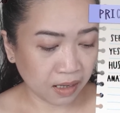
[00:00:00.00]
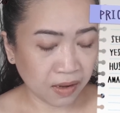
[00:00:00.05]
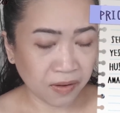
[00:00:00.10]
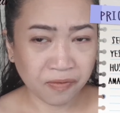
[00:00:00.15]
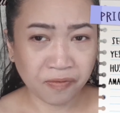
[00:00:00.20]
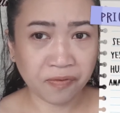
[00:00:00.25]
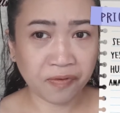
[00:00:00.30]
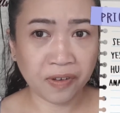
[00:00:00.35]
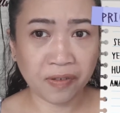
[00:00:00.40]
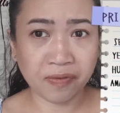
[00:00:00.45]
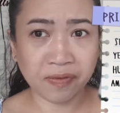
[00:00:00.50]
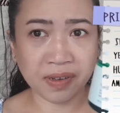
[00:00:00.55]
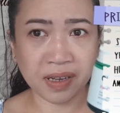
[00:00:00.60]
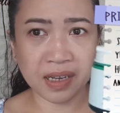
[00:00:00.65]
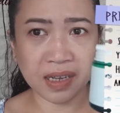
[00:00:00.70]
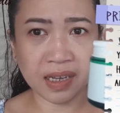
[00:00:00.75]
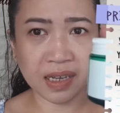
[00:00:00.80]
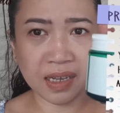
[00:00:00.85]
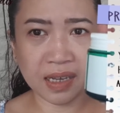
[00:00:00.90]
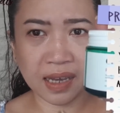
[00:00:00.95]

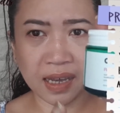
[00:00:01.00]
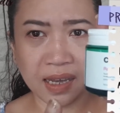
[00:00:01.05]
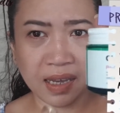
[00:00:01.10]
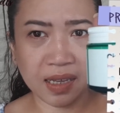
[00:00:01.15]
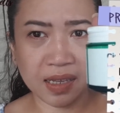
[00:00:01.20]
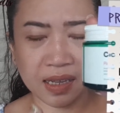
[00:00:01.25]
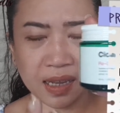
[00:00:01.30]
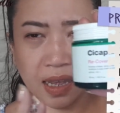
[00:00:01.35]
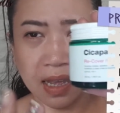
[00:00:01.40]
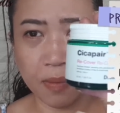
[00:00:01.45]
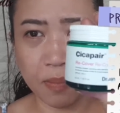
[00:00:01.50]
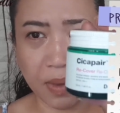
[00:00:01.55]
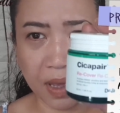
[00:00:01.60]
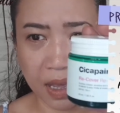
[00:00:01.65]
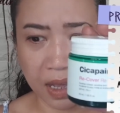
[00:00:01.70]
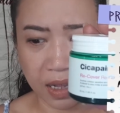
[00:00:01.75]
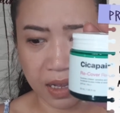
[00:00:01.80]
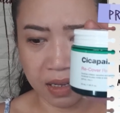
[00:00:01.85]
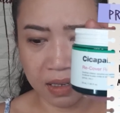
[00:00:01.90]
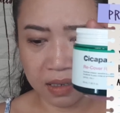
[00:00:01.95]
58
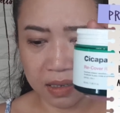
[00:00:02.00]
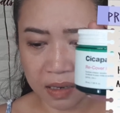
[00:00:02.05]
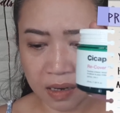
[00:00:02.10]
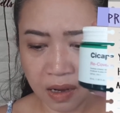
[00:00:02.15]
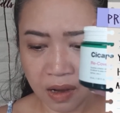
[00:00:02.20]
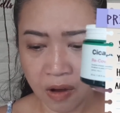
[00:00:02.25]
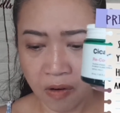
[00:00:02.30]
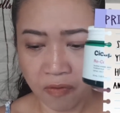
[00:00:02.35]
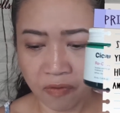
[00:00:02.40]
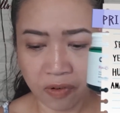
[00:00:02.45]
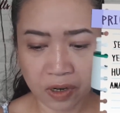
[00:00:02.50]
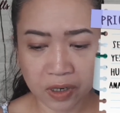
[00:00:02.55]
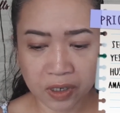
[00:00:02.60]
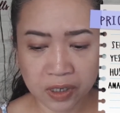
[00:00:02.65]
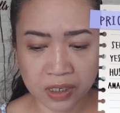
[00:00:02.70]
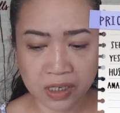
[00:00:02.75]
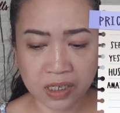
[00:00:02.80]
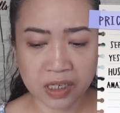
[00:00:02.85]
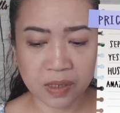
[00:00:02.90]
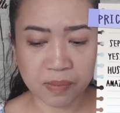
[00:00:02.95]
ml
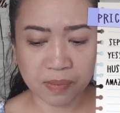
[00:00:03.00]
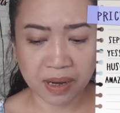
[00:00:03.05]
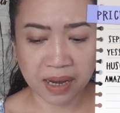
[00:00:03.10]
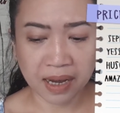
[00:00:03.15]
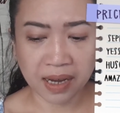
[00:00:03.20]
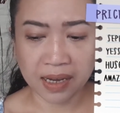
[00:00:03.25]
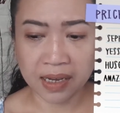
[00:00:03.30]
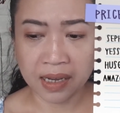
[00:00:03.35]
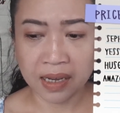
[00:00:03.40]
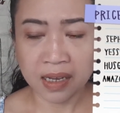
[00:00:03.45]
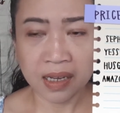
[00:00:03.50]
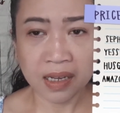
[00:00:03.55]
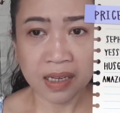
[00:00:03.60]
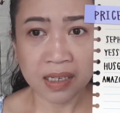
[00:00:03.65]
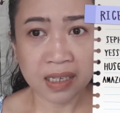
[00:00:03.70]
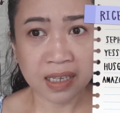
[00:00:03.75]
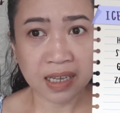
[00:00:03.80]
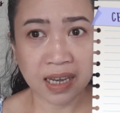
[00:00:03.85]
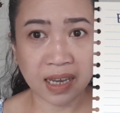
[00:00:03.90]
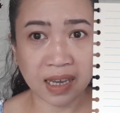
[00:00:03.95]
versus my
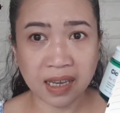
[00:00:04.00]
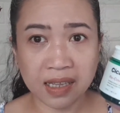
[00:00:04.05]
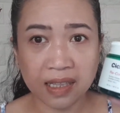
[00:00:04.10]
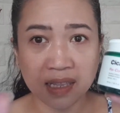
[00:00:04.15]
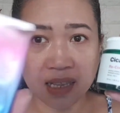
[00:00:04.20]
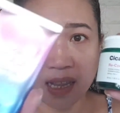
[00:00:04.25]
Skin